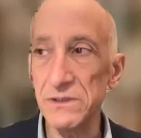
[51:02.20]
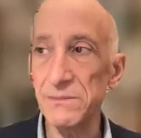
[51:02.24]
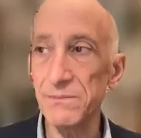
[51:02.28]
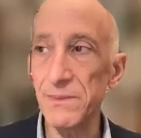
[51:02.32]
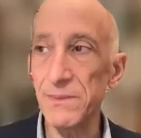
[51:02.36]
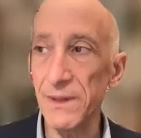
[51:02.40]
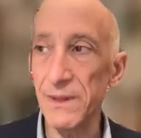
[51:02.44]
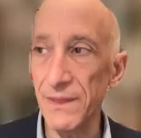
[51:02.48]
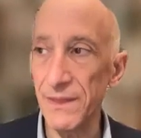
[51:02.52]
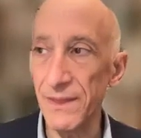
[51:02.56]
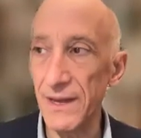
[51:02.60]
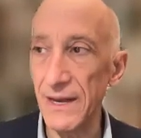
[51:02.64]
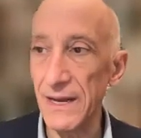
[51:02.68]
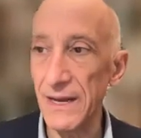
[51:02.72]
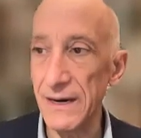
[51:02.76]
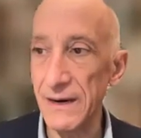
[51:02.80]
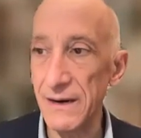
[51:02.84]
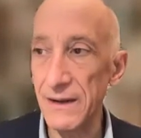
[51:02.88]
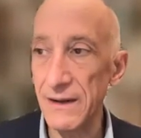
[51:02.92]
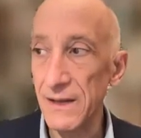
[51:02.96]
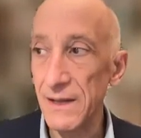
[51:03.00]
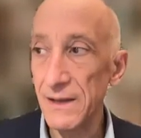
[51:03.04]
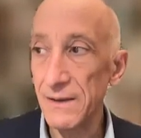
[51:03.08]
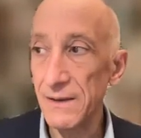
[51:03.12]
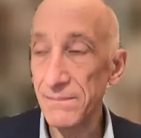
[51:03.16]
but then
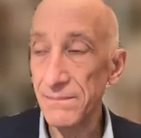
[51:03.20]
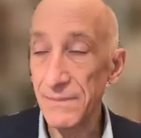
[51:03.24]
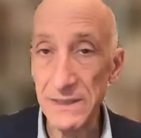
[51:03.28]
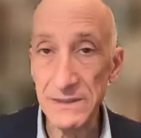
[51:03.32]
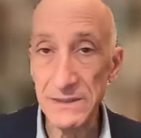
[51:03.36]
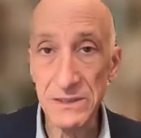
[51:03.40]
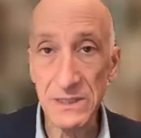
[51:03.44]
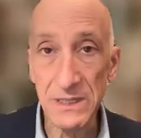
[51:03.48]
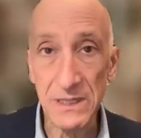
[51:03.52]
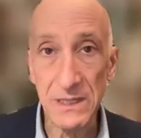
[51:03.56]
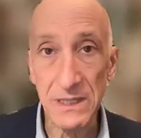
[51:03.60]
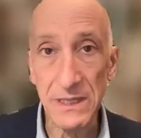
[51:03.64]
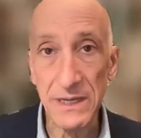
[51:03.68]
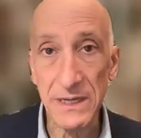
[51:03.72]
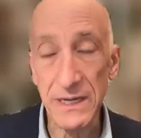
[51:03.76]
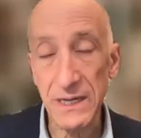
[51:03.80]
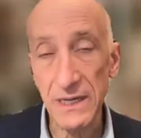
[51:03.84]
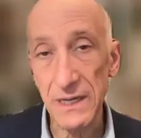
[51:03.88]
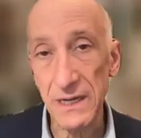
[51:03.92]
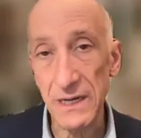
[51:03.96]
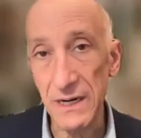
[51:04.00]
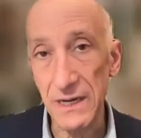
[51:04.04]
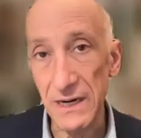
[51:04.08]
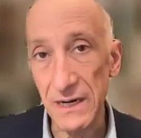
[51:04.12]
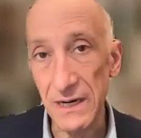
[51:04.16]
basically
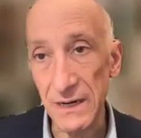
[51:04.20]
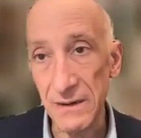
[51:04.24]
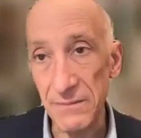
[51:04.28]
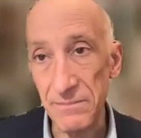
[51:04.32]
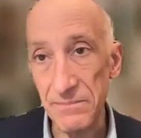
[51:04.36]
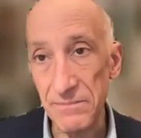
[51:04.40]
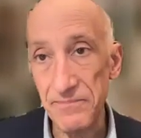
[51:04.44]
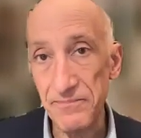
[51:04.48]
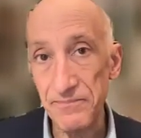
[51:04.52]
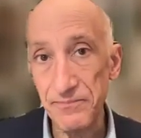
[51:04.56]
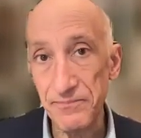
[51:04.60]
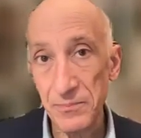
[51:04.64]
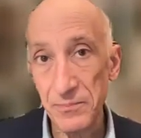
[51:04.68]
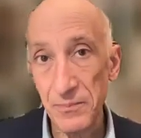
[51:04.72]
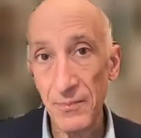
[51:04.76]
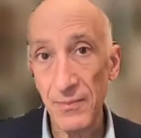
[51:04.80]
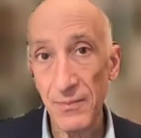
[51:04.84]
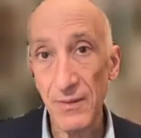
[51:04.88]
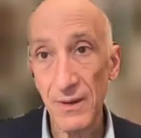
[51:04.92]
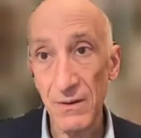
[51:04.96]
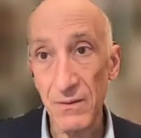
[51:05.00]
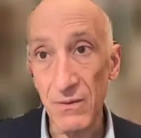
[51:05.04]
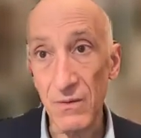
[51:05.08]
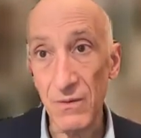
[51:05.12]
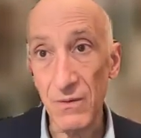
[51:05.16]

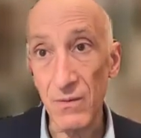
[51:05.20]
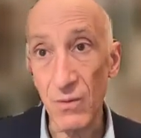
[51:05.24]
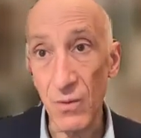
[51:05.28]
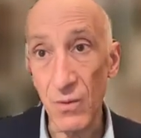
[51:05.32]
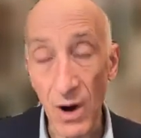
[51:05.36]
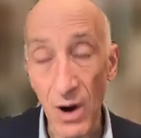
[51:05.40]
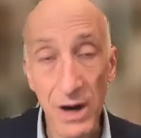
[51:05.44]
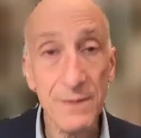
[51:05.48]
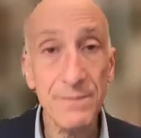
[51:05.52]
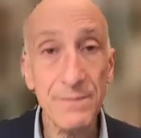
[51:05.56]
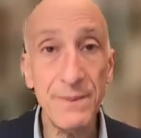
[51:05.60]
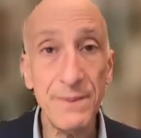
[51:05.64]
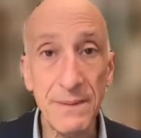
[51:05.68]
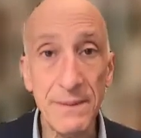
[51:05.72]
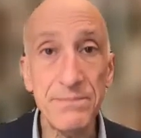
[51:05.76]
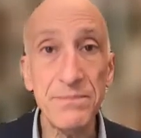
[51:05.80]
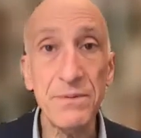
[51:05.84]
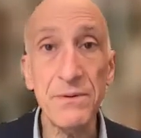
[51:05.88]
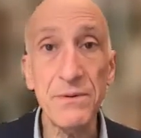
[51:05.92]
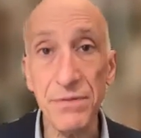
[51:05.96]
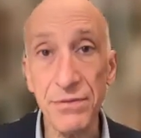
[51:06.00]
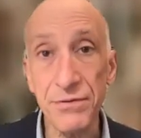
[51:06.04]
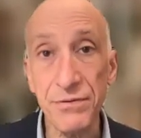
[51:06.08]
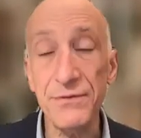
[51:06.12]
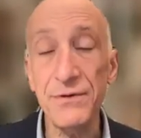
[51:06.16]
walk people
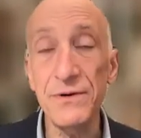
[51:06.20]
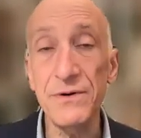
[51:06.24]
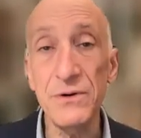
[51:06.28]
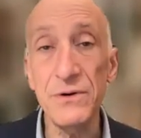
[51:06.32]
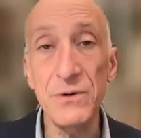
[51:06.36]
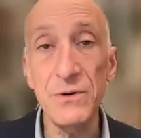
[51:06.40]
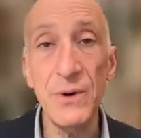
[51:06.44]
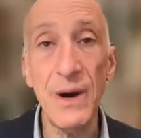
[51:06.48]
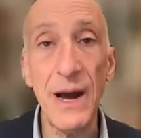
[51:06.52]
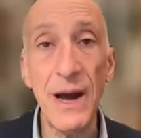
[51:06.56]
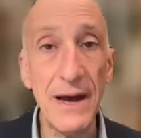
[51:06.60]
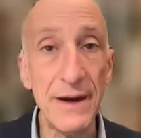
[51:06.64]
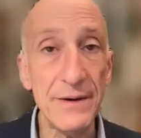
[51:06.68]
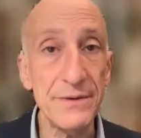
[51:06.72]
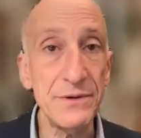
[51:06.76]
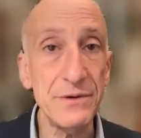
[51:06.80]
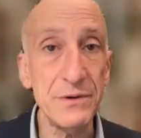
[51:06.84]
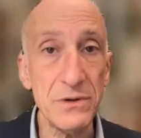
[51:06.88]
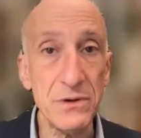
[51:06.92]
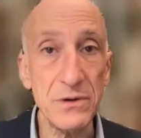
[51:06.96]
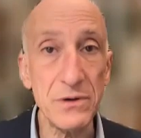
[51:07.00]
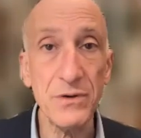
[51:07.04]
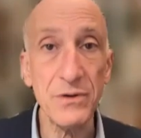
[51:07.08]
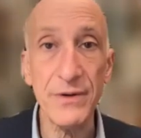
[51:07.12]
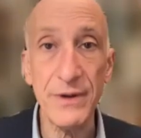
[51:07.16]
through how you
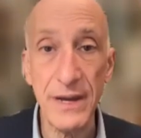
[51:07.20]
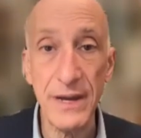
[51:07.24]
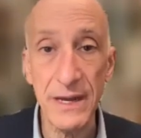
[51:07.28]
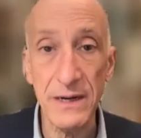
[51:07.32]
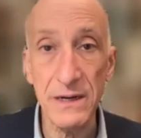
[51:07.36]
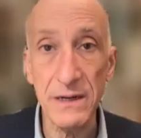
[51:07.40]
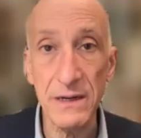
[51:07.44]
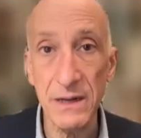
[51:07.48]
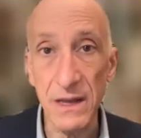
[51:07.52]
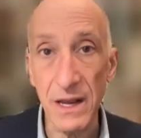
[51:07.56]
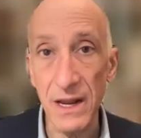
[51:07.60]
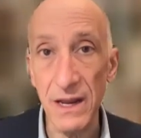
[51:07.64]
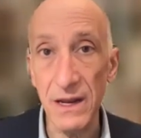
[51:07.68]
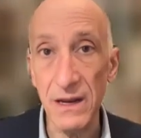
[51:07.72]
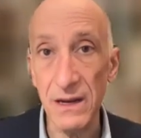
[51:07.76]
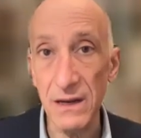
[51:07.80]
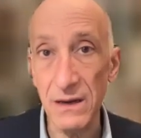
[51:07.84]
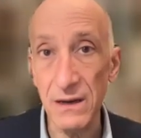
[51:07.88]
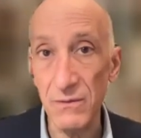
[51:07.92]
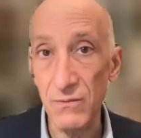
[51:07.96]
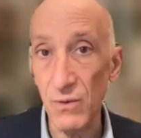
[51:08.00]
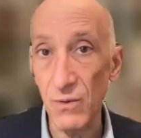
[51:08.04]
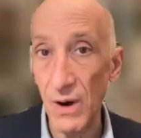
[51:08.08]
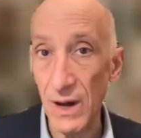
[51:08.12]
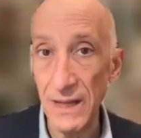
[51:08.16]
create a
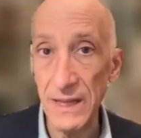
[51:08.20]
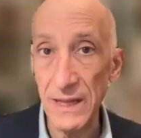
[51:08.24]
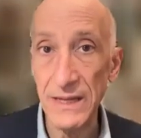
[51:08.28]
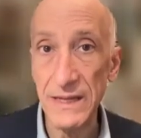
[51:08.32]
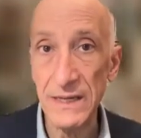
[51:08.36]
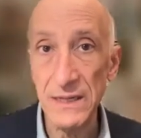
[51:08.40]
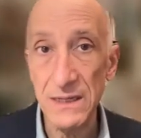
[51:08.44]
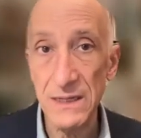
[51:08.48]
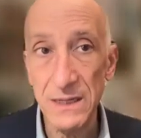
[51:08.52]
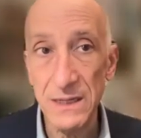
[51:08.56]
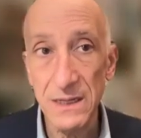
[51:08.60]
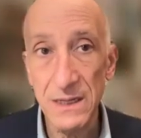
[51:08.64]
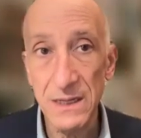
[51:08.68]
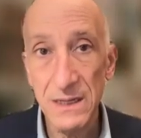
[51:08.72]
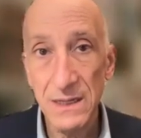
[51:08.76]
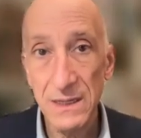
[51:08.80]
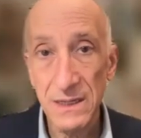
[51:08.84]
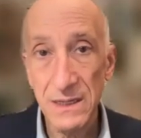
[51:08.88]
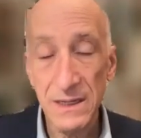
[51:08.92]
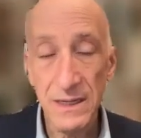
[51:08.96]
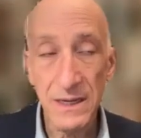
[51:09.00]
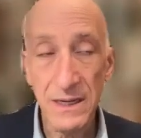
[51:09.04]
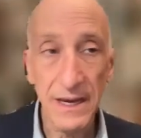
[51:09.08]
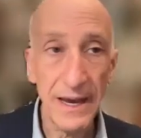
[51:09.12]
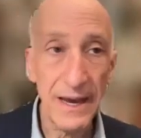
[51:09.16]
wallet.
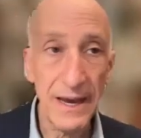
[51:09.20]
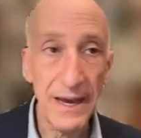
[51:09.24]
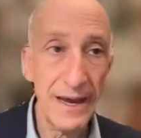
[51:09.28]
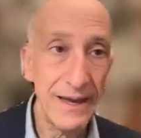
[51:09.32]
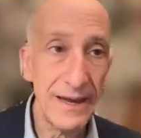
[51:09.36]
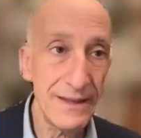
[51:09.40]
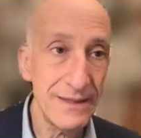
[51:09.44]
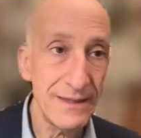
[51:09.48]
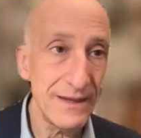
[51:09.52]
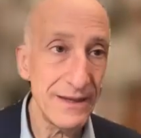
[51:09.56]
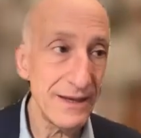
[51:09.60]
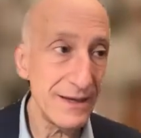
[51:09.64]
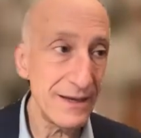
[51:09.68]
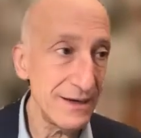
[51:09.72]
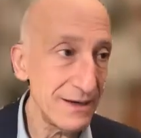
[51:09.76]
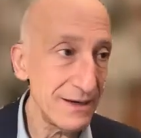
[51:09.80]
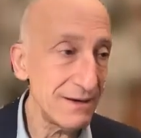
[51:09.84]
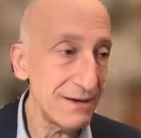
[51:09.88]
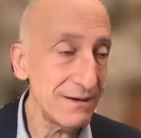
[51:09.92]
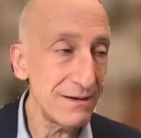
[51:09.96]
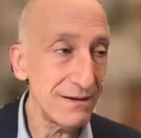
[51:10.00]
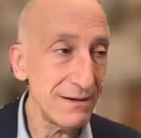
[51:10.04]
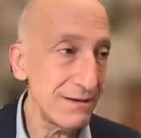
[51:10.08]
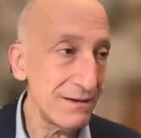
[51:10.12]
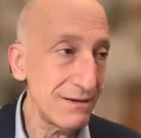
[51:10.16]
And then,
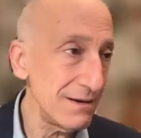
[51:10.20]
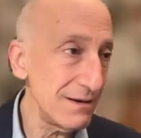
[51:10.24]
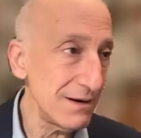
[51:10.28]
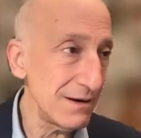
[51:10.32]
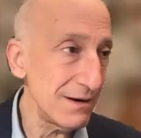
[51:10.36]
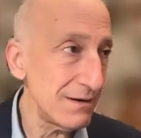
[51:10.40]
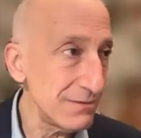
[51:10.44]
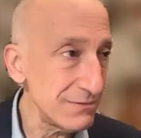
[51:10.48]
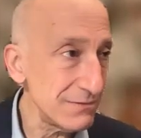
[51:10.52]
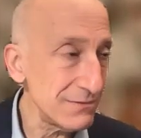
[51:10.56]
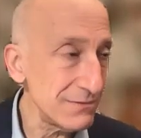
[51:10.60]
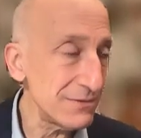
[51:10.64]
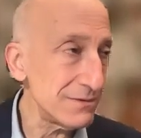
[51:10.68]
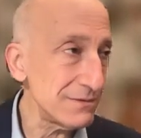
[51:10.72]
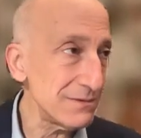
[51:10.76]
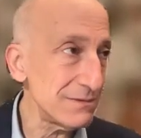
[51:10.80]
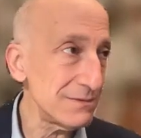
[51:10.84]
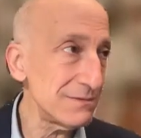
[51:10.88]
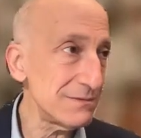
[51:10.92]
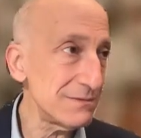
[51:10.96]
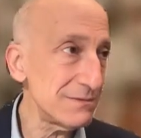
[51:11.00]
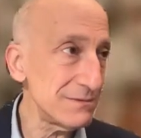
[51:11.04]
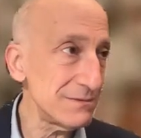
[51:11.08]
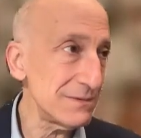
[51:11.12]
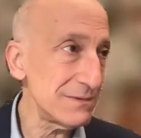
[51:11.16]

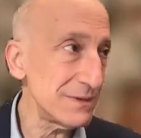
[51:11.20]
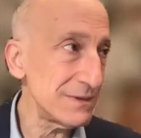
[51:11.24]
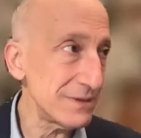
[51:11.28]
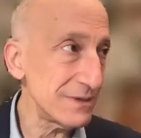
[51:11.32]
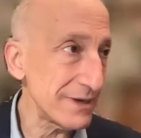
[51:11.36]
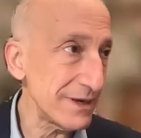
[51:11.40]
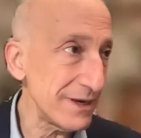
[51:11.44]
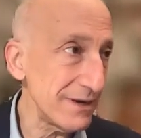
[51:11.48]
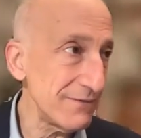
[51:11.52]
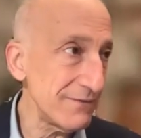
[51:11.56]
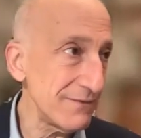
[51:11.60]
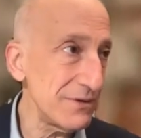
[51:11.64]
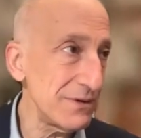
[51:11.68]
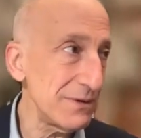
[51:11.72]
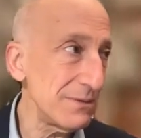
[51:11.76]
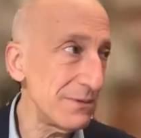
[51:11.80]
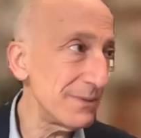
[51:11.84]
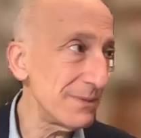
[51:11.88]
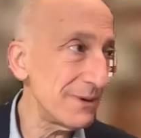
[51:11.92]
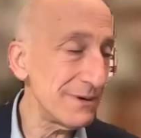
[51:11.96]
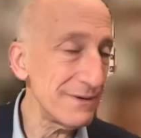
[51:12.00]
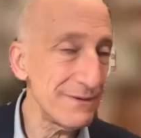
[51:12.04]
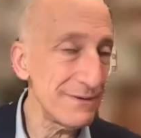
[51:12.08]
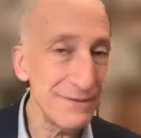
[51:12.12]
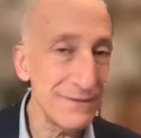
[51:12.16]
we'll give them
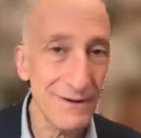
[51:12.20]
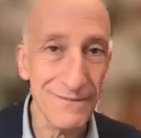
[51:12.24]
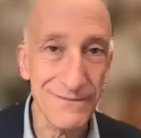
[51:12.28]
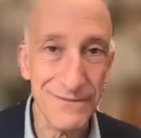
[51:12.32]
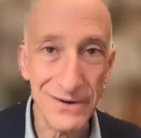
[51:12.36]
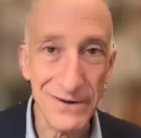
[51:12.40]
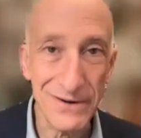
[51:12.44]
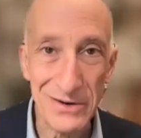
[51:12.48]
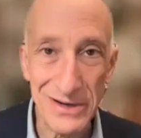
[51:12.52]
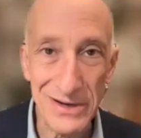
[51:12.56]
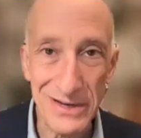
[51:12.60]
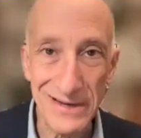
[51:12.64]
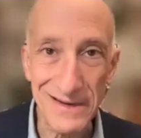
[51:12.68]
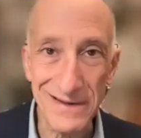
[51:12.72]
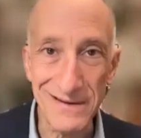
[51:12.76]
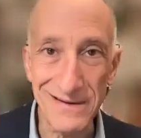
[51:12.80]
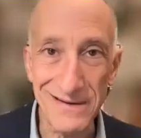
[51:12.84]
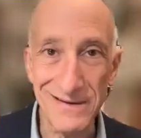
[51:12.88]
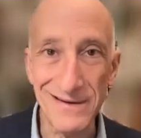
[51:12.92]
a very